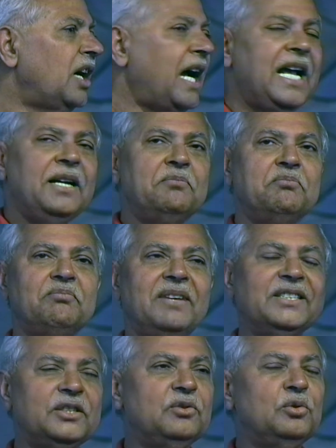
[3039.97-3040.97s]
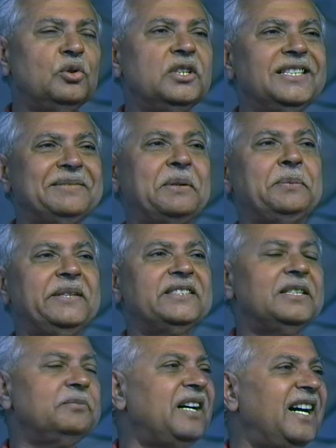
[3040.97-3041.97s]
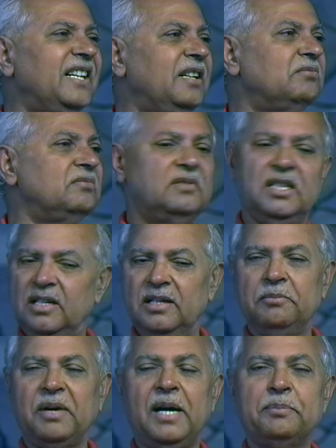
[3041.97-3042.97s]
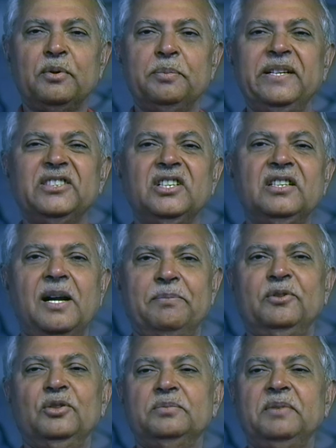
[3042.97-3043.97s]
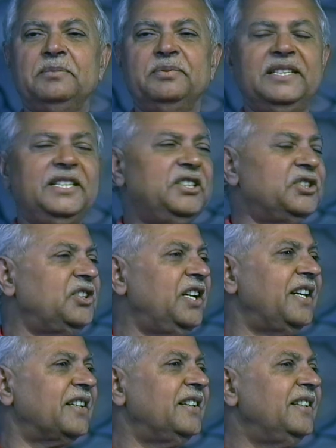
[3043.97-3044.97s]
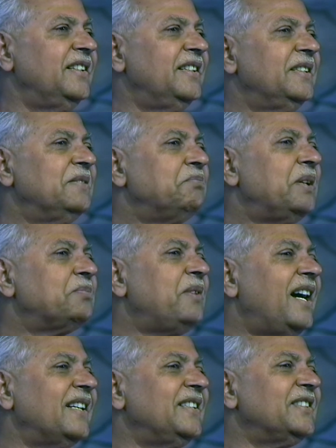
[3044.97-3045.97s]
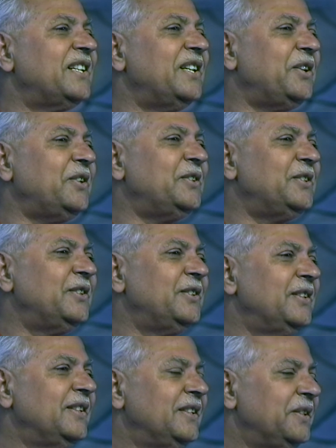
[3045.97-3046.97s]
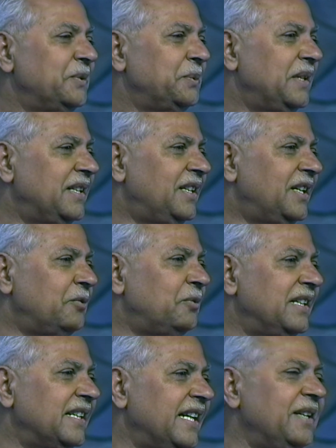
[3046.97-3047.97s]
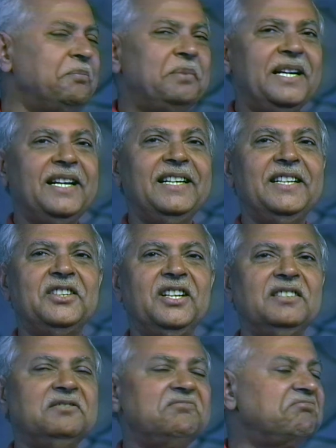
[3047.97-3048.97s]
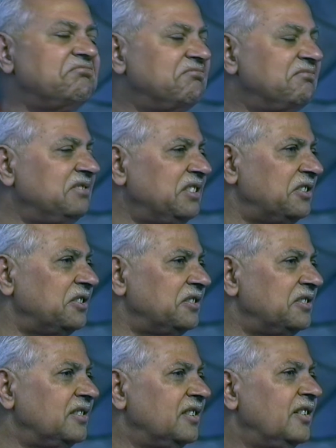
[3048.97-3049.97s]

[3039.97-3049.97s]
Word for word: I must do this profession for him. For profession, of course, my fee is there. But for this love, whether one can pay anything? No.